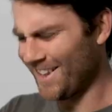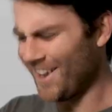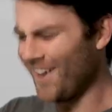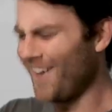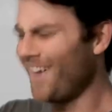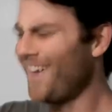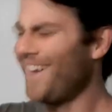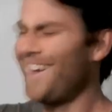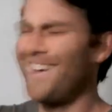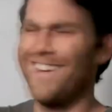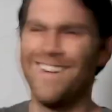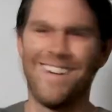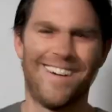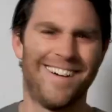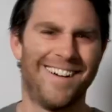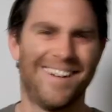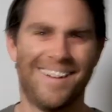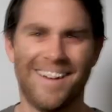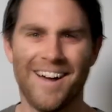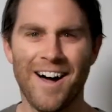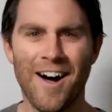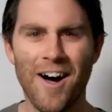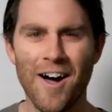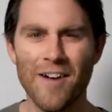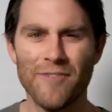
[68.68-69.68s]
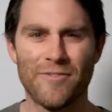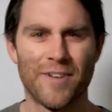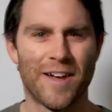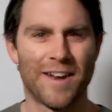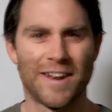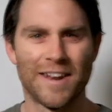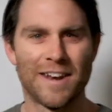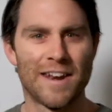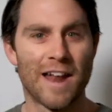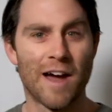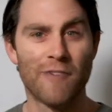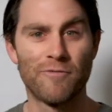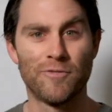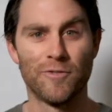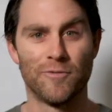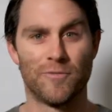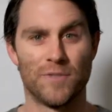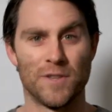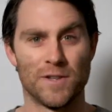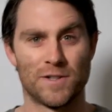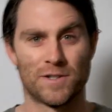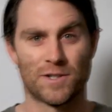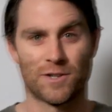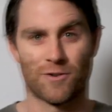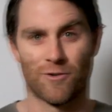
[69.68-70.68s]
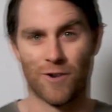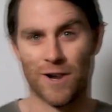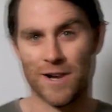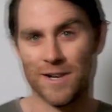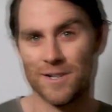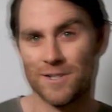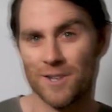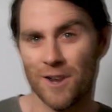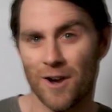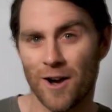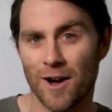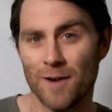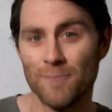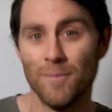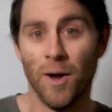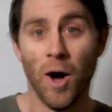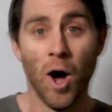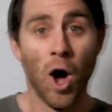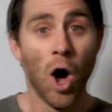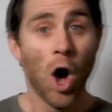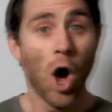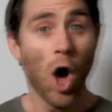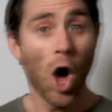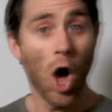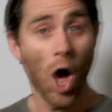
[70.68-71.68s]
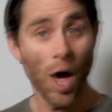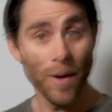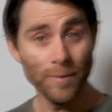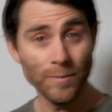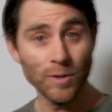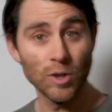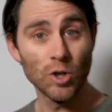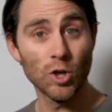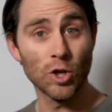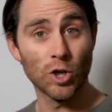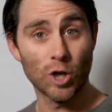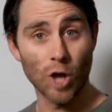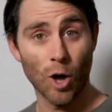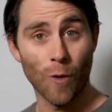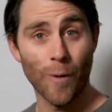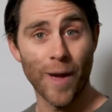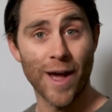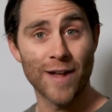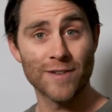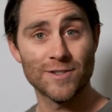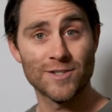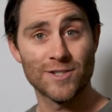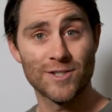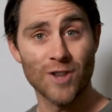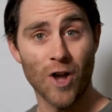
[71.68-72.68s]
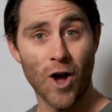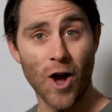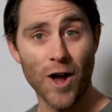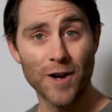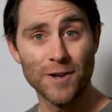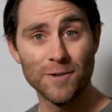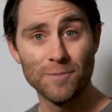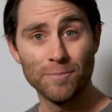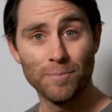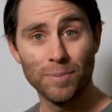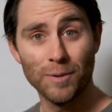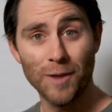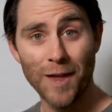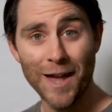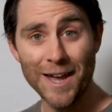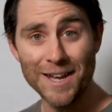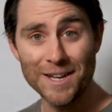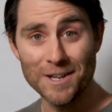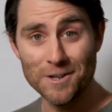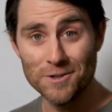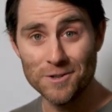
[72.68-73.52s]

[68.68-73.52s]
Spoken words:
Ah, I've had enough of this screen time. I'm going to go outside and play